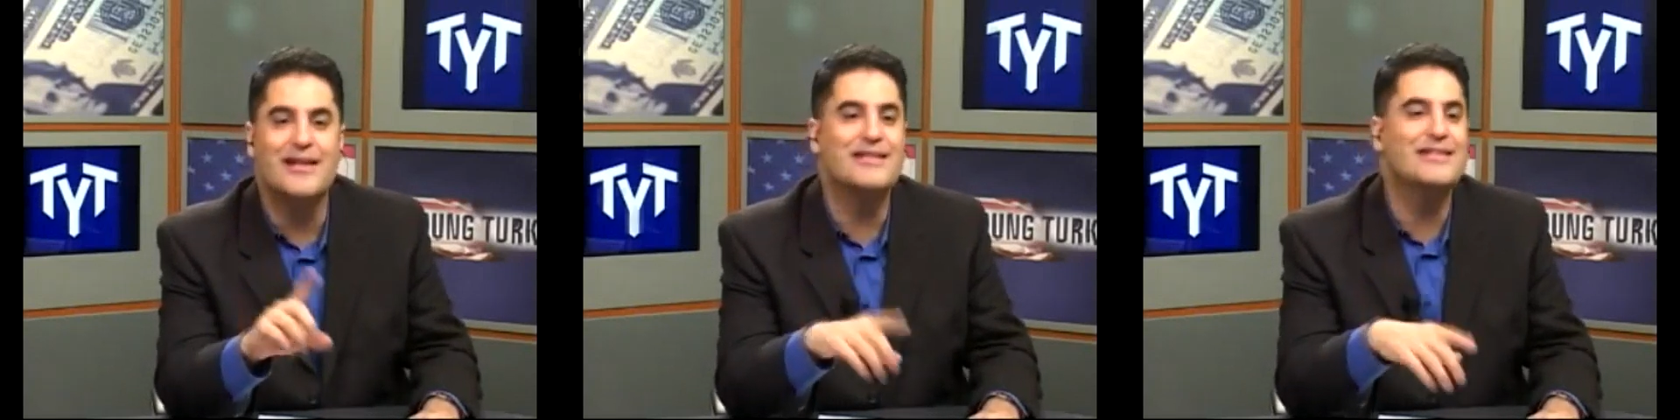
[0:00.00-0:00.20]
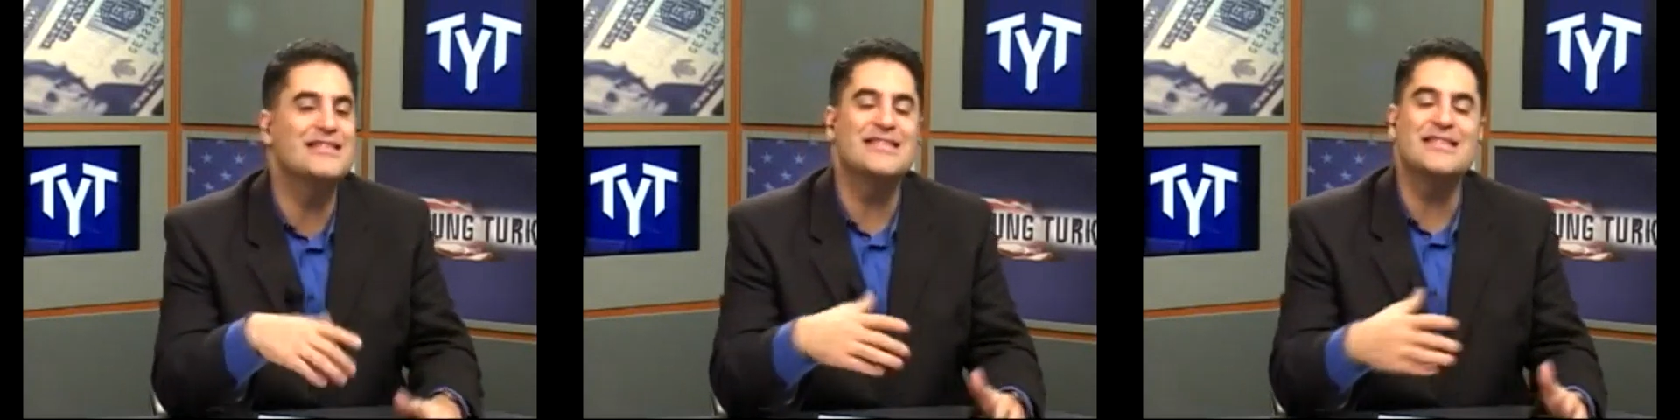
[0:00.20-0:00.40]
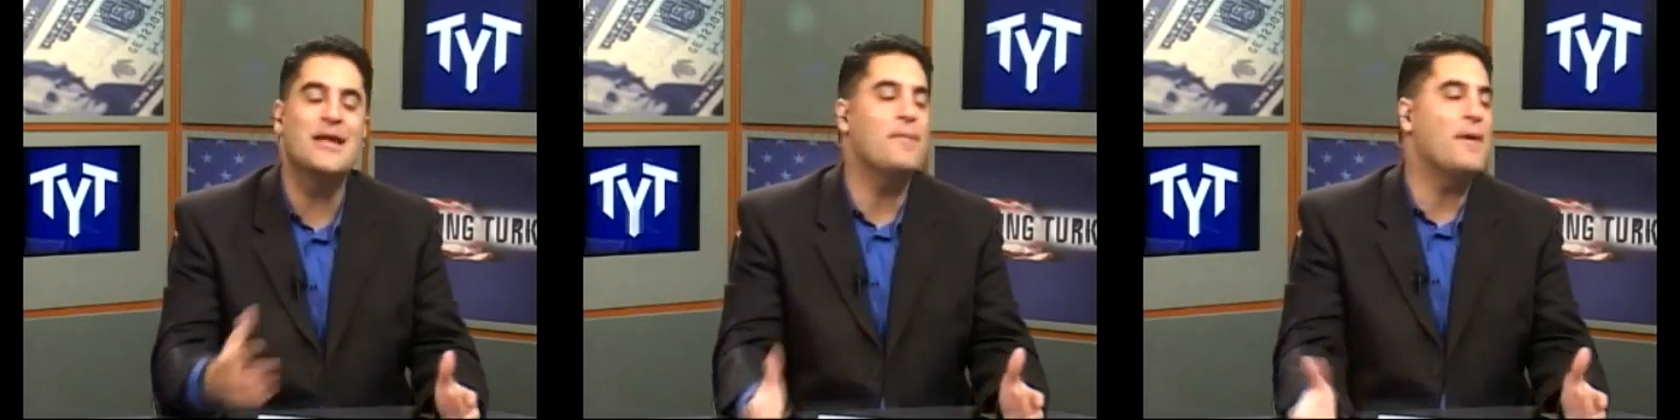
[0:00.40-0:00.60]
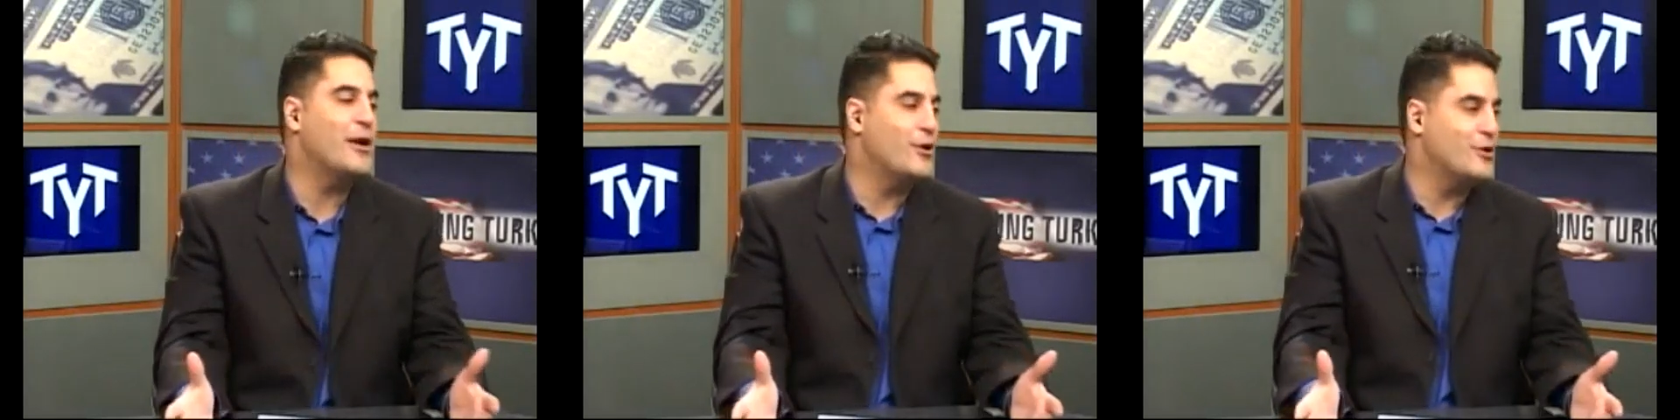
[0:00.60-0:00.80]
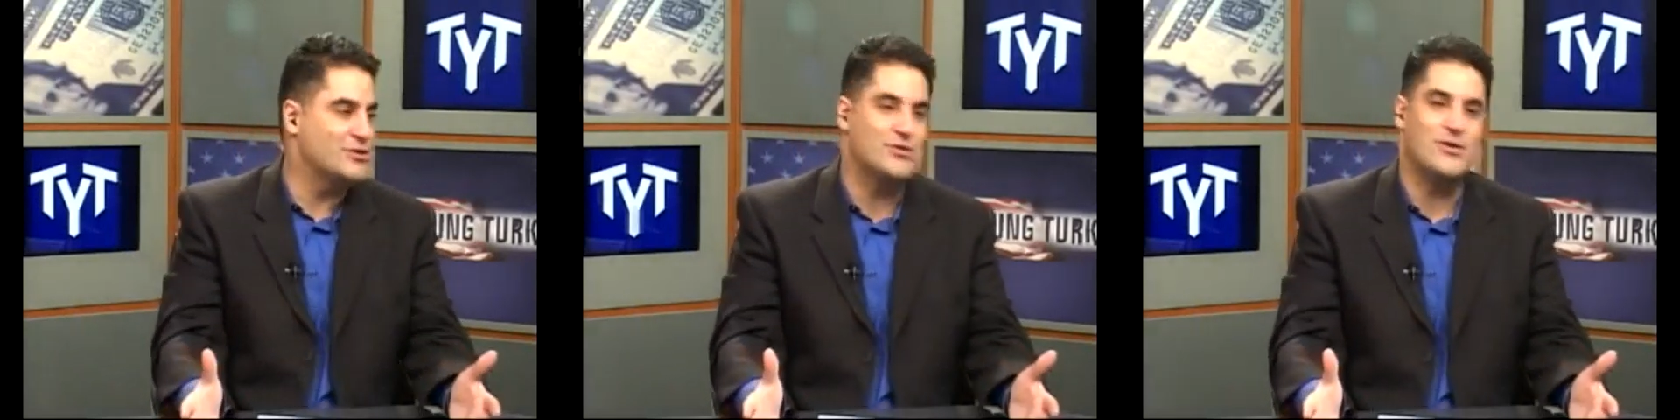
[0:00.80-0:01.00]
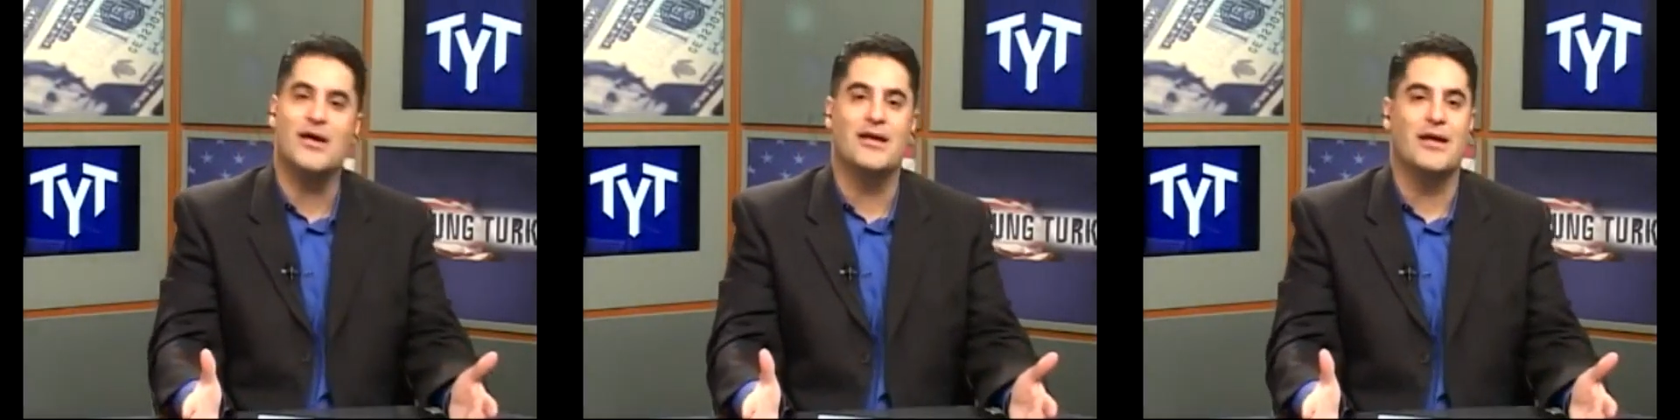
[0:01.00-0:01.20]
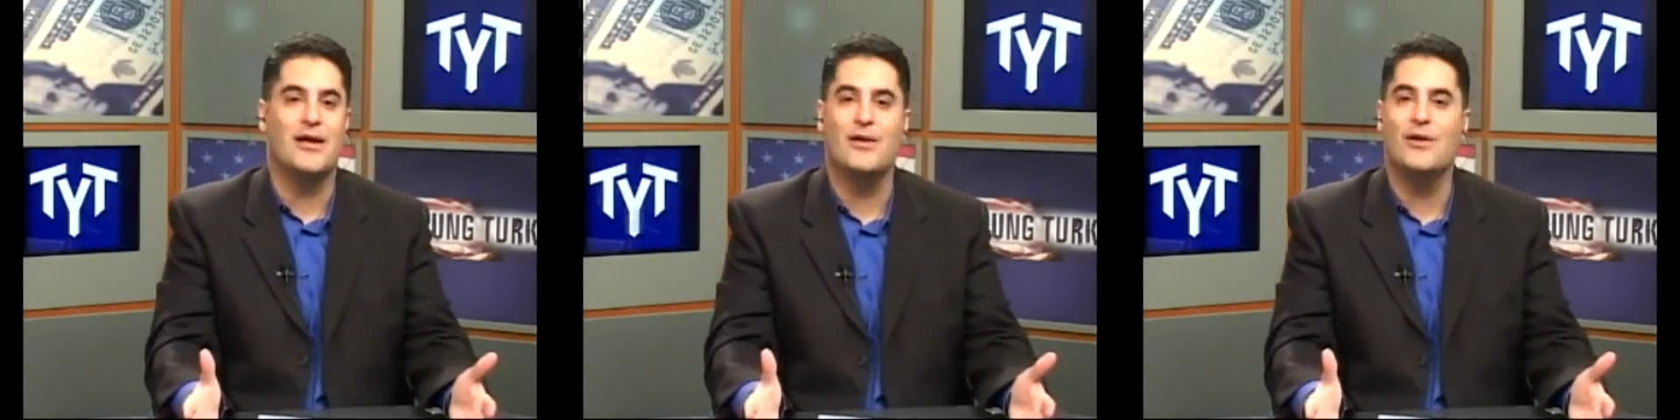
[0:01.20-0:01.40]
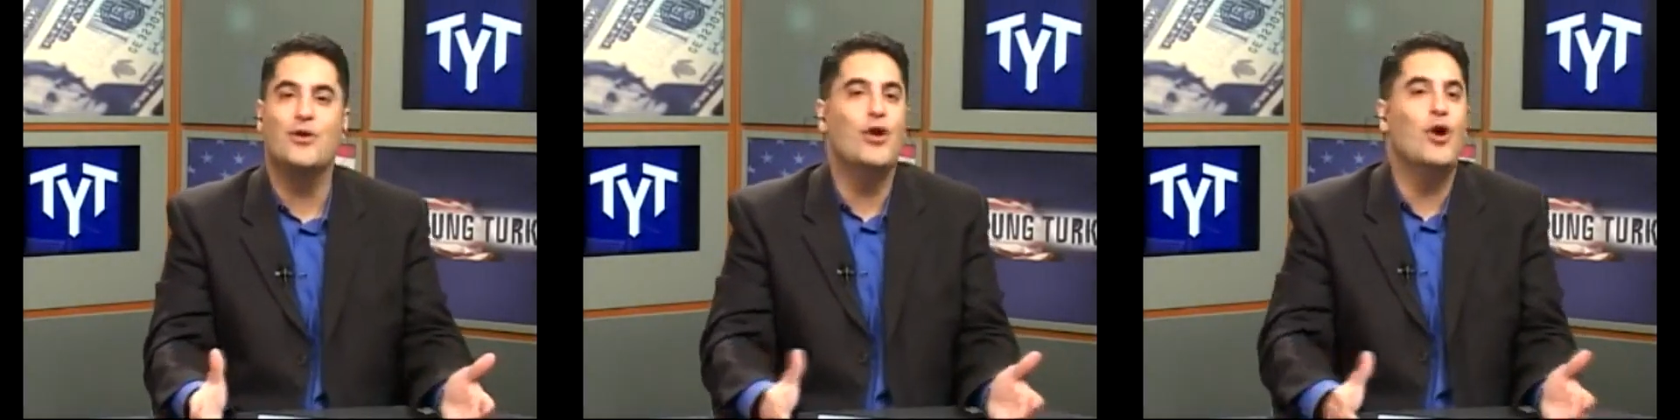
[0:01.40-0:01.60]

This isn't about Australia. Right.